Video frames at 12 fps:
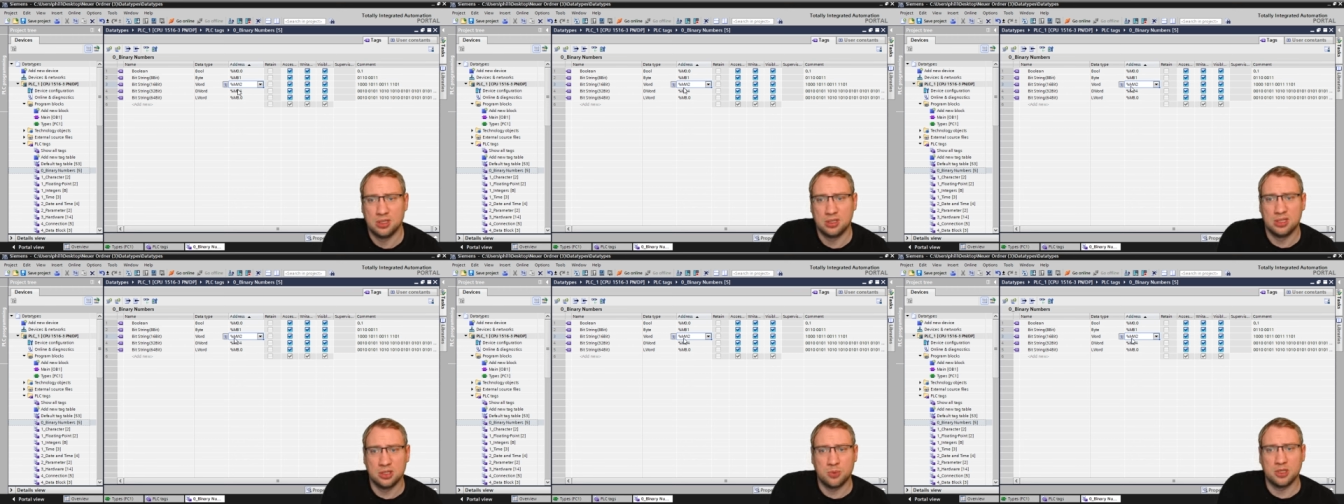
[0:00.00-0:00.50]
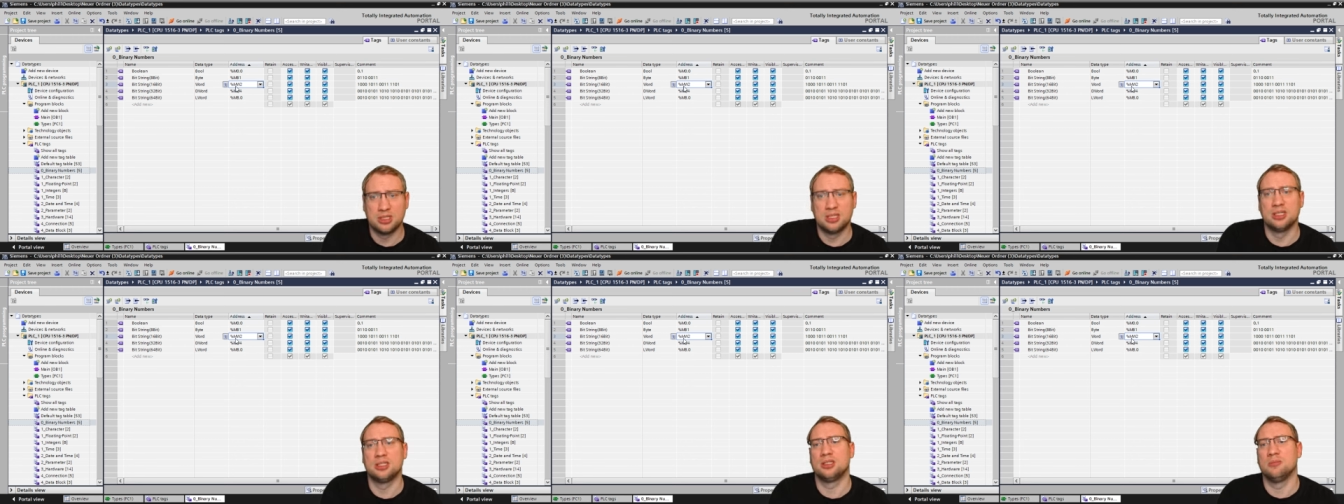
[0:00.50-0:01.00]
This one
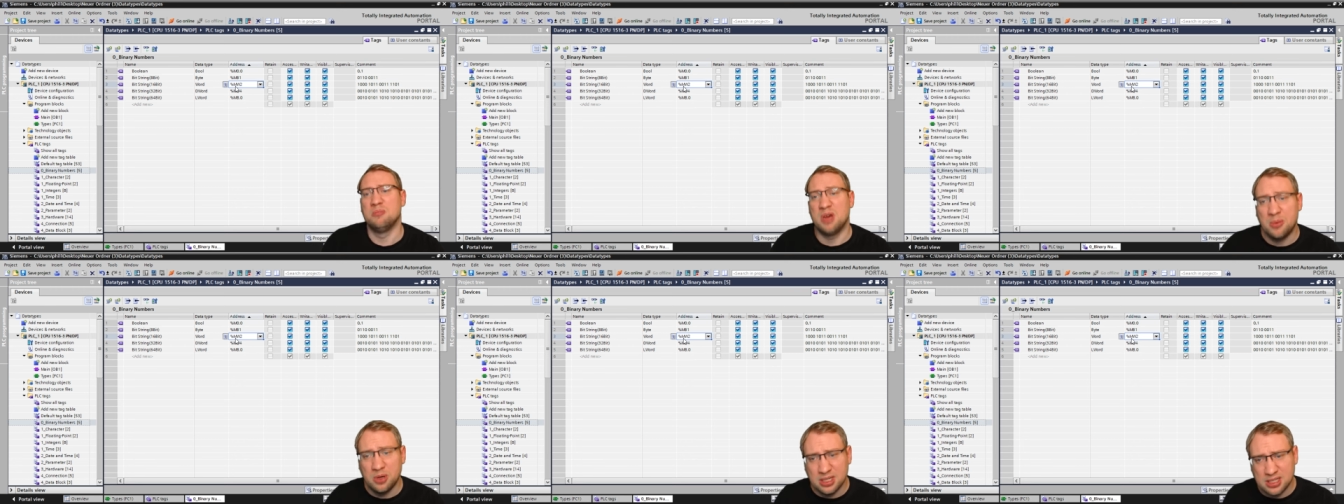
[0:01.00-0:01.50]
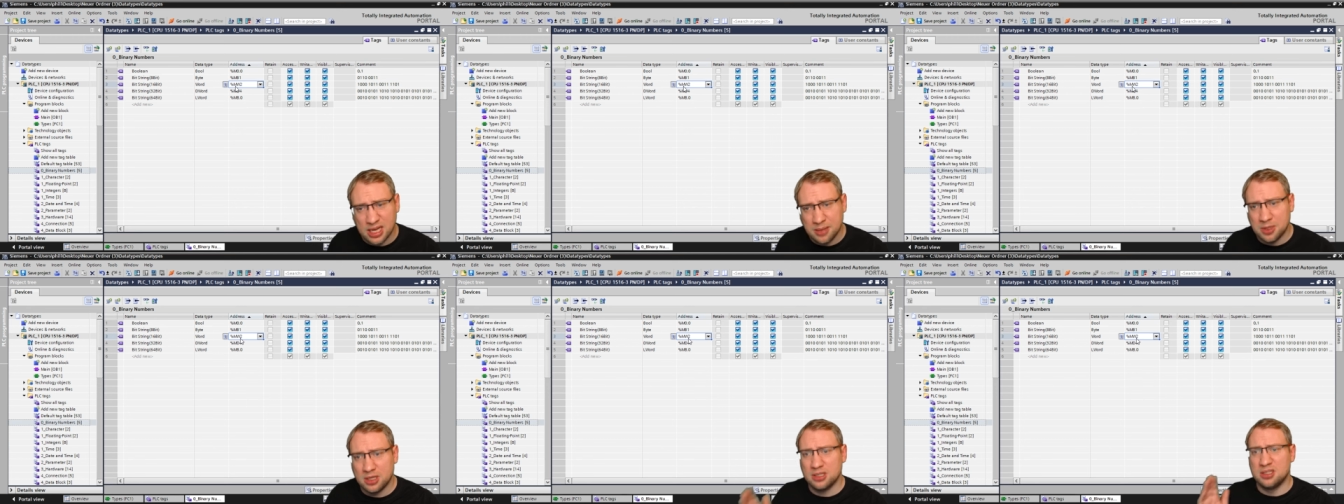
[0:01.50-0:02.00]
sits memory
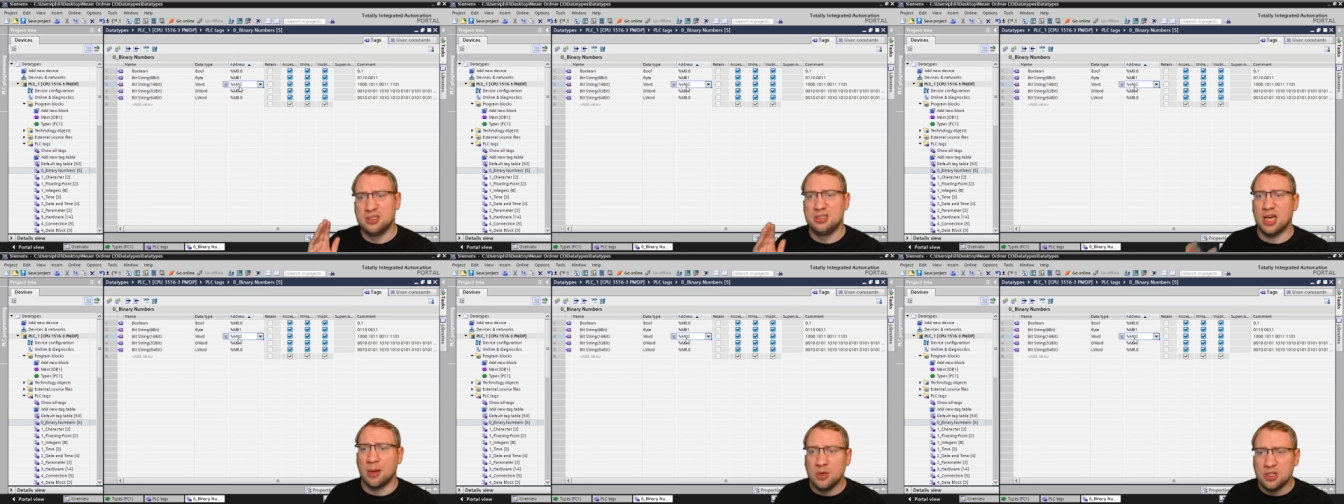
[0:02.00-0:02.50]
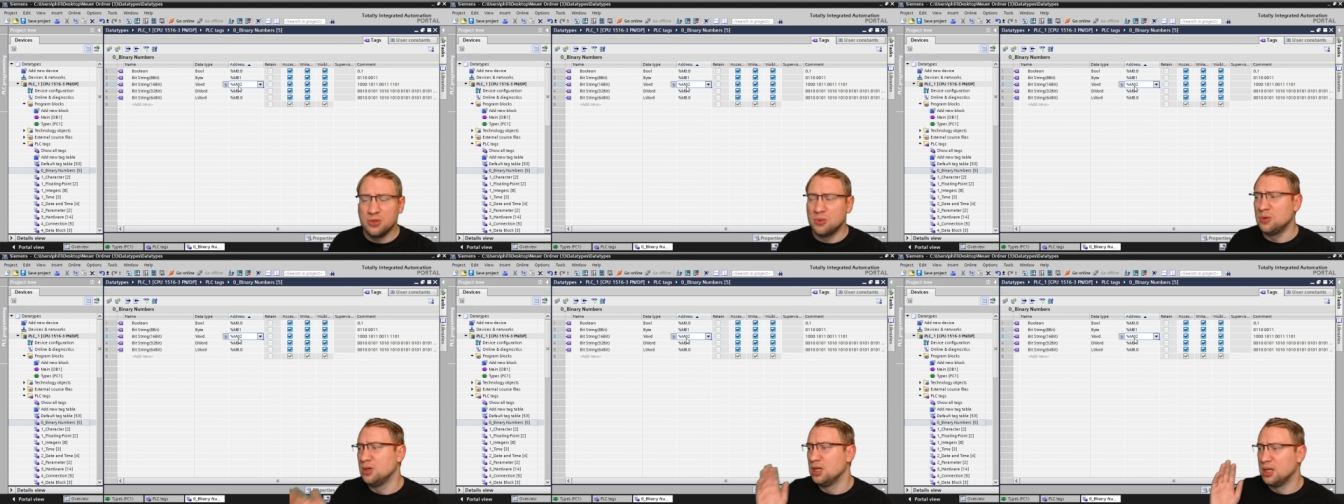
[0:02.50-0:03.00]
table,
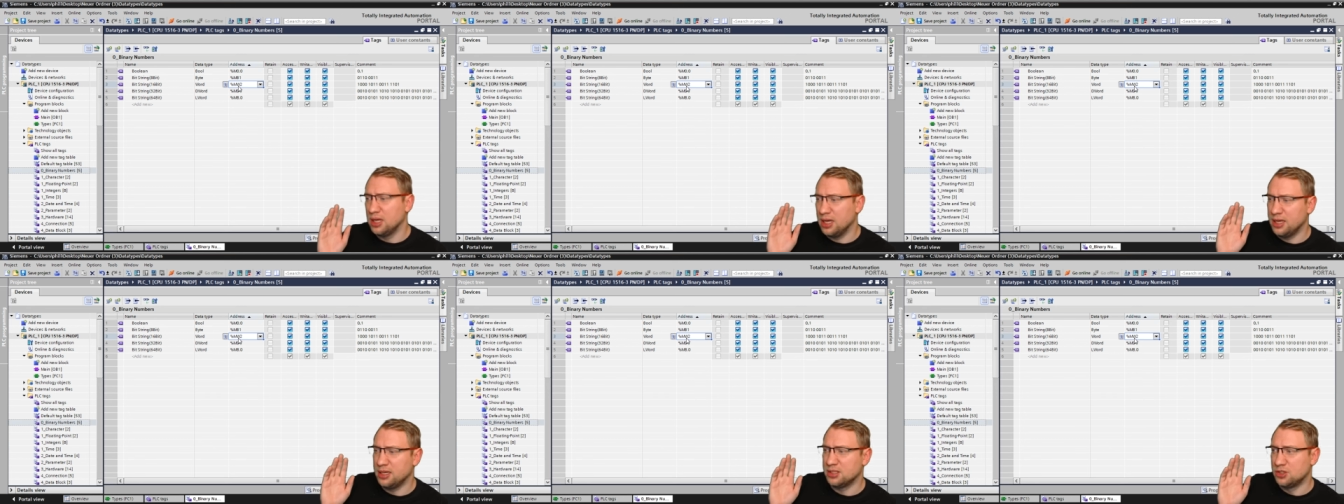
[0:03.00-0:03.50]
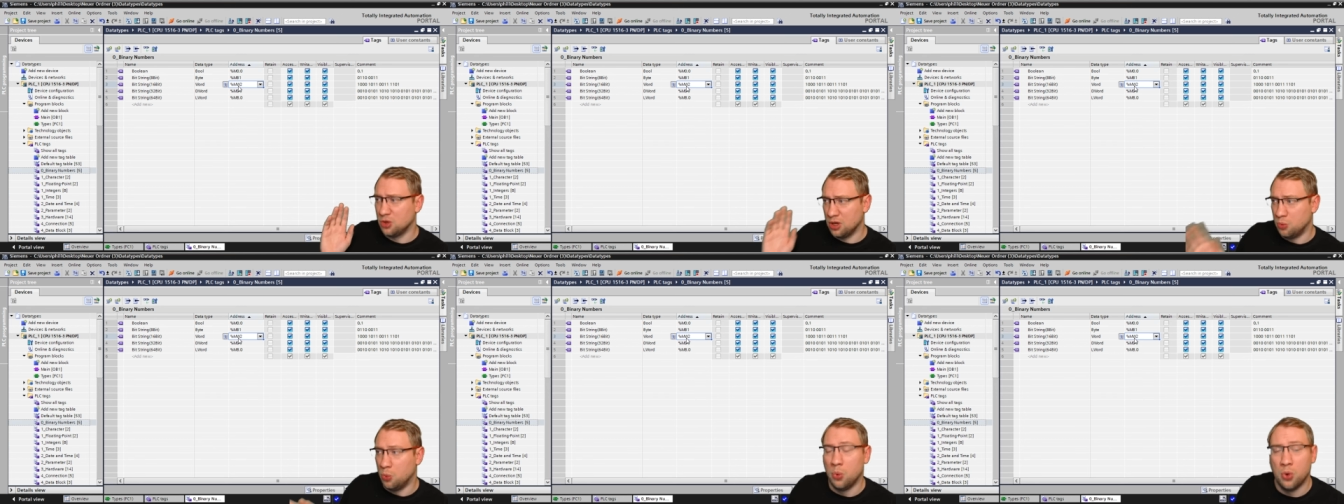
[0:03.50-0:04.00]
W is a
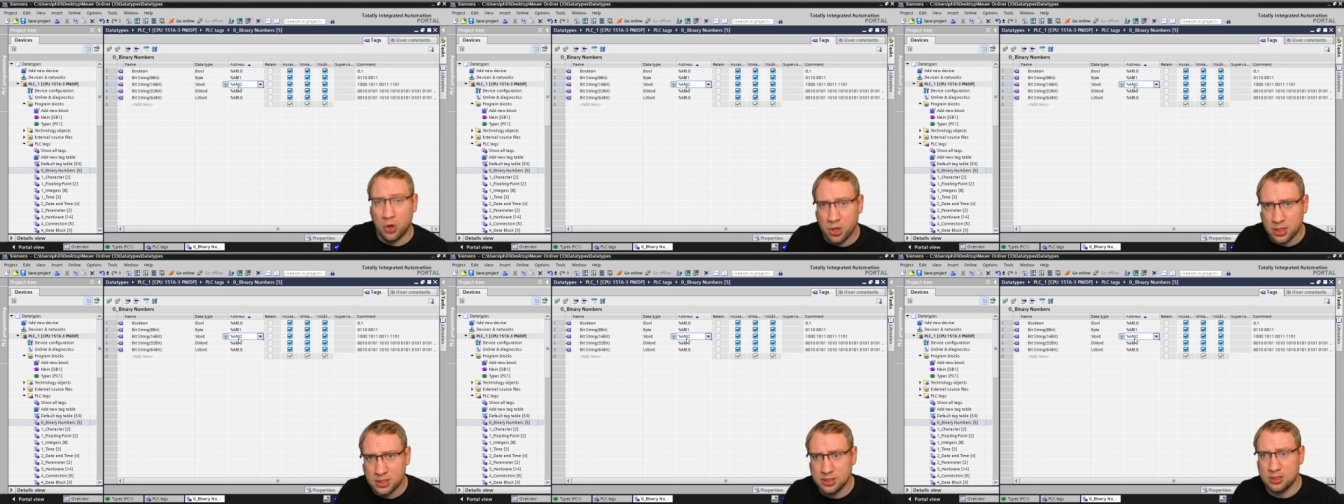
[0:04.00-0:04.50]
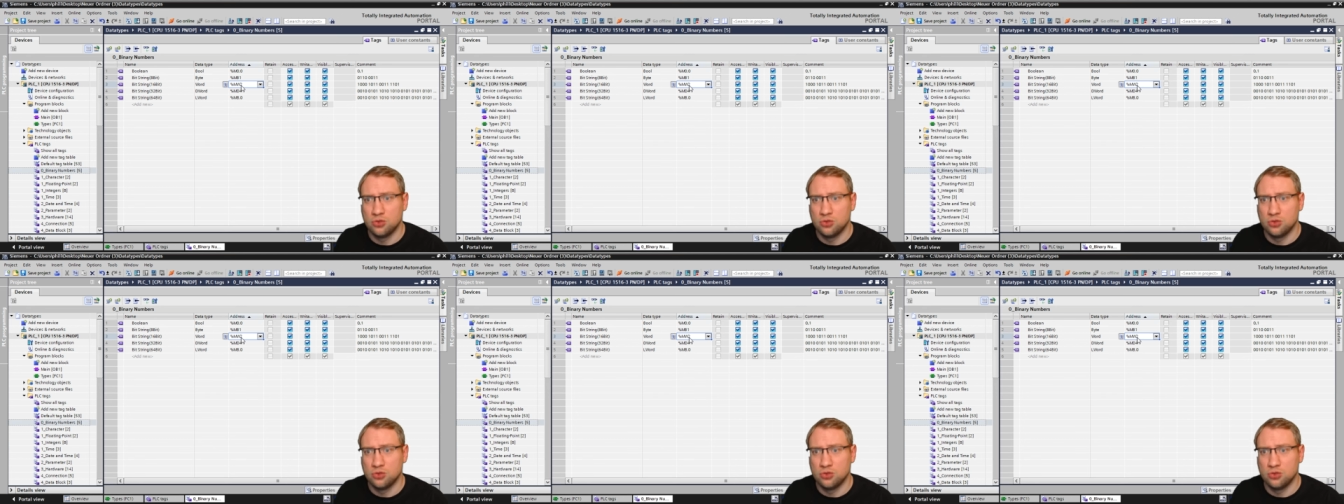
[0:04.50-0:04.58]
word,